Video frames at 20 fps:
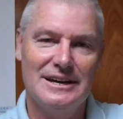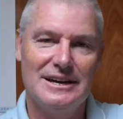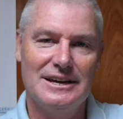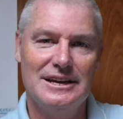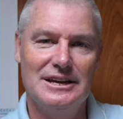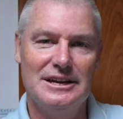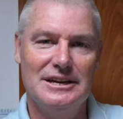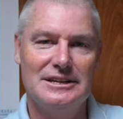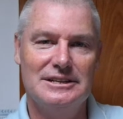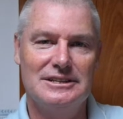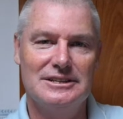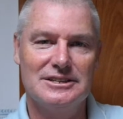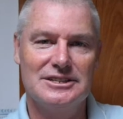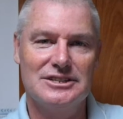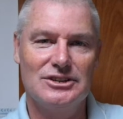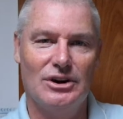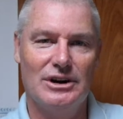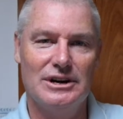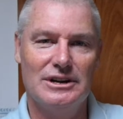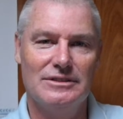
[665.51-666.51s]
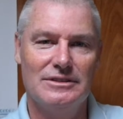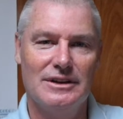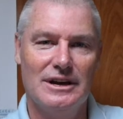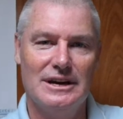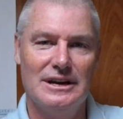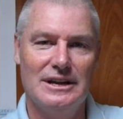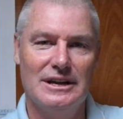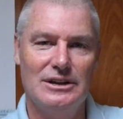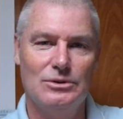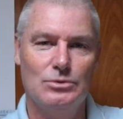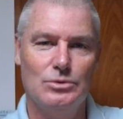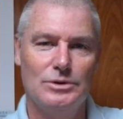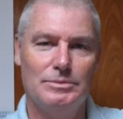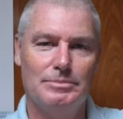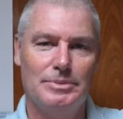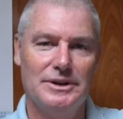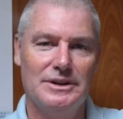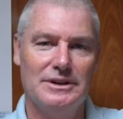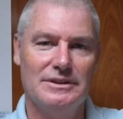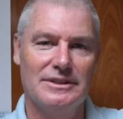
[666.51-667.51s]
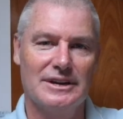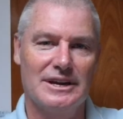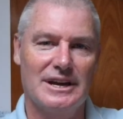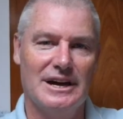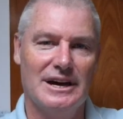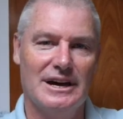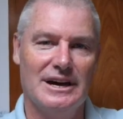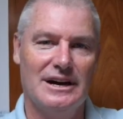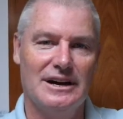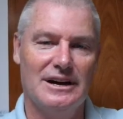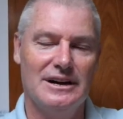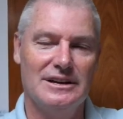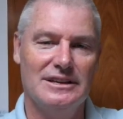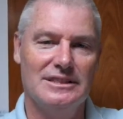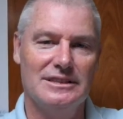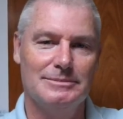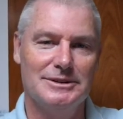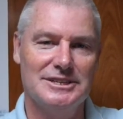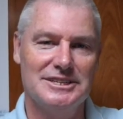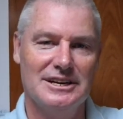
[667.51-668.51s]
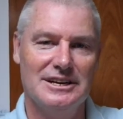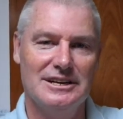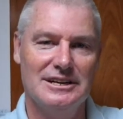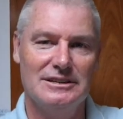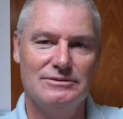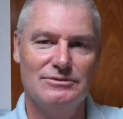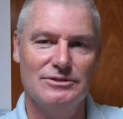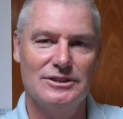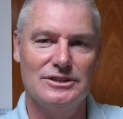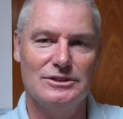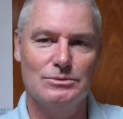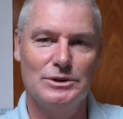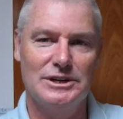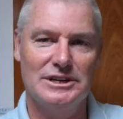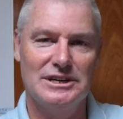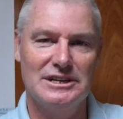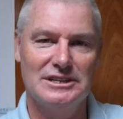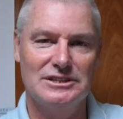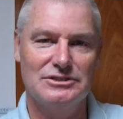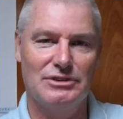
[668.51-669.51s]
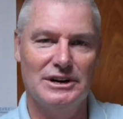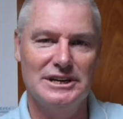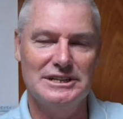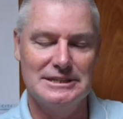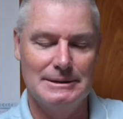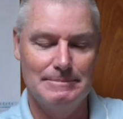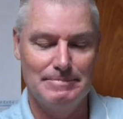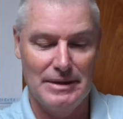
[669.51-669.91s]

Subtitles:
he decided that he would be in the car, in the Mercedes, for this weekend's race.